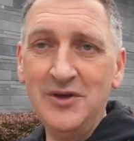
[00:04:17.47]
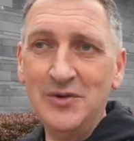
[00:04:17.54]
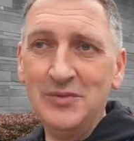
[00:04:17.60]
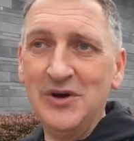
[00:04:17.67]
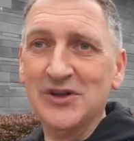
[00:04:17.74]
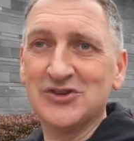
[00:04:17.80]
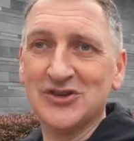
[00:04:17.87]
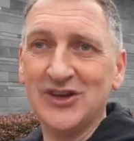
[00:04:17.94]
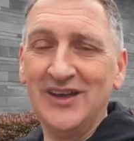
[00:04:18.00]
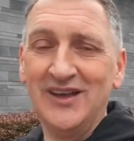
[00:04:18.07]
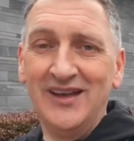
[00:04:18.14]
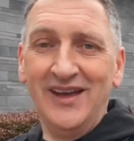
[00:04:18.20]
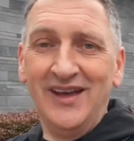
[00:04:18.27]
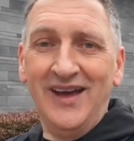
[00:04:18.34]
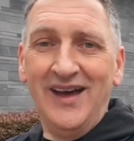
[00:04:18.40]
which
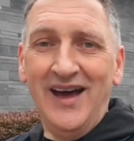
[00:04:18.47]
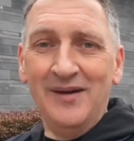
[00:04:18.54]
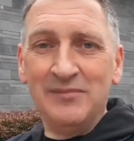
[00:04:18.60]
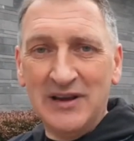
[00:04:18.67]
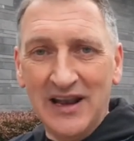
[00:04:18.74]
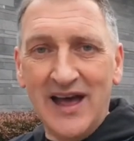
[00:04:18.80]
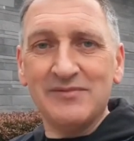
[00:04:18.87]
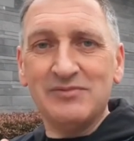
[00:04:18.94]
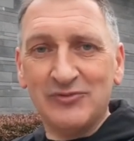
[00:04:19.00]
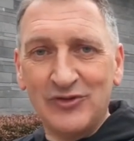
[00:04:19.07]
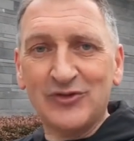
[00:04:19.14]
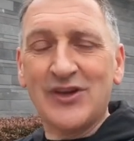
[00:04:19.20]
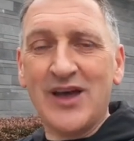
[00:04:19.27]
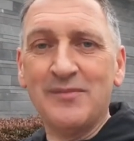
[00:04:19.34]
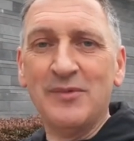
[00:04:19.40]
I'm glad
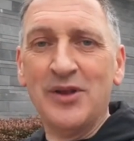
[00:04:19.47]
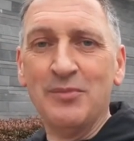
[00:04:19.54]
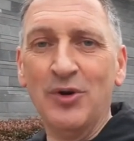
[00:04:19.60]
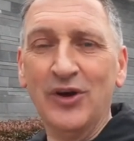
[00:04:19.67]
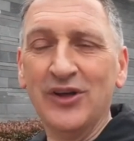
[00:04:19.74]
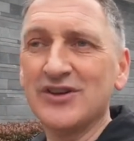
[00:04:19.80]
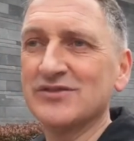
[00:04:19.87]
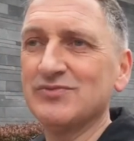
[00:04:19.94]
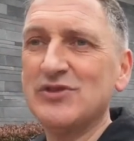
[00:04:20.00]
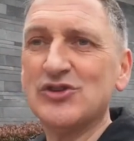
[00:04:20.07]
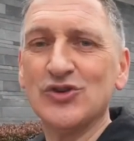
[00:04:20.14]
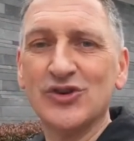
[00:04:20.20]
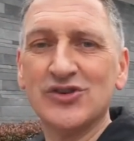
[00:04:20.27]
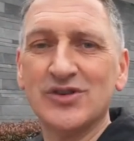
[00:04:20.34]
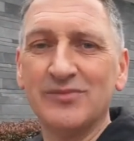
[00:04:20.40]
we've come in the morning, because we
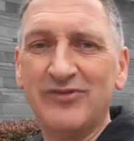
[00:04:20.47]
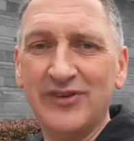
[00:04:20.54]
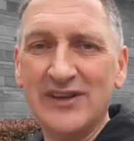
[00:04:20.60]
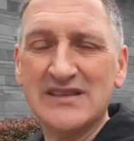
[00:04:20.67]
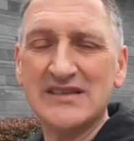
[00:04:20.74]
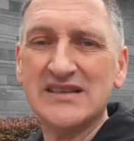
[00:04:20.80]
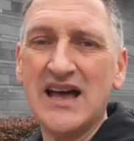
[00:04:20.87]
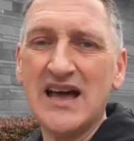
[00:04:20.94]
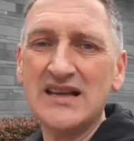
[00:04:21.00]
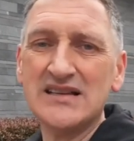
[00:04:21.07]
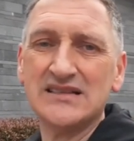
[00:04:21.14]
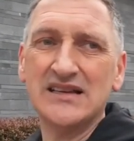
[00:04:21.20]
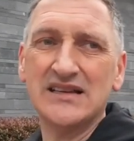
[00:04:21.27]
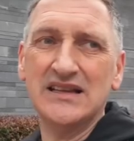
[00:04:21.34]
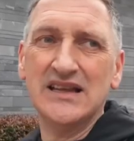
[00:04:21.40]
saw some
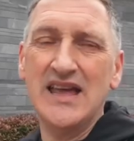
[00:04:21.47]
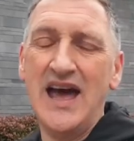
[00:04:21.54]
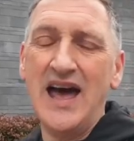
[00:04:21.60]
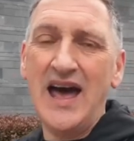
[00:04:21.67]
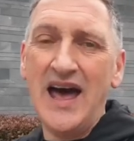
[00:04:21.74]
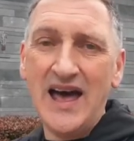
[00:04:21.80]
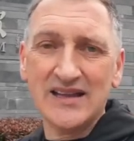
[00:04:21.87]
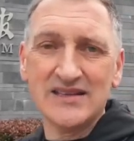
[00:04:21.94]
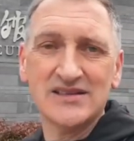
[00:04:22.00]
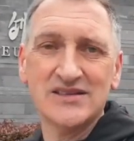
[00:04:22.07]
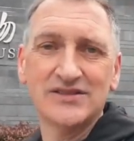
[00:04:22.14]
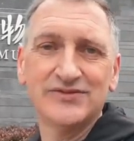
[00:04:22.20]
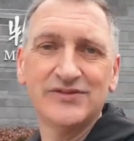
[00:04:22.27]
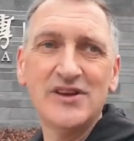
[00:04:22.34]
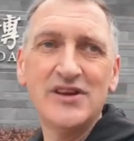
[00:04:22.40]
fantastically
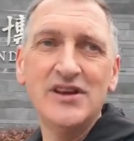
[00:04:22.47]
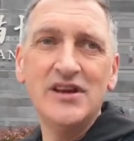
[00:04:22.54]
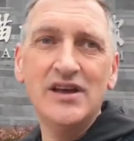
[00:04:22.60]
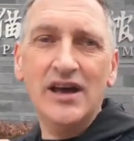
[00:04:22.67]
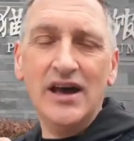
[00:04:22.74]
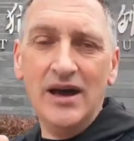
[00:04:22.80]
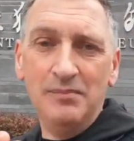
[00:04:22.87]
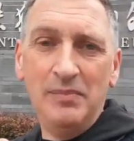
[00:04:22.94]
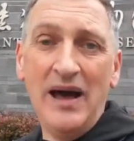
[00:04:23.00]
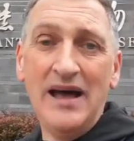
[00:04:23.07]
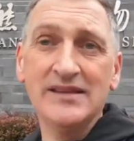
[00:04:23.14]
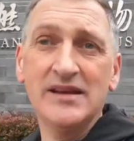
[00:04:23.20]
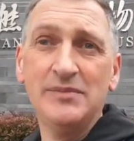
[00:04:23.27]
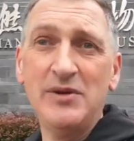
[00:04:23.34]
active panda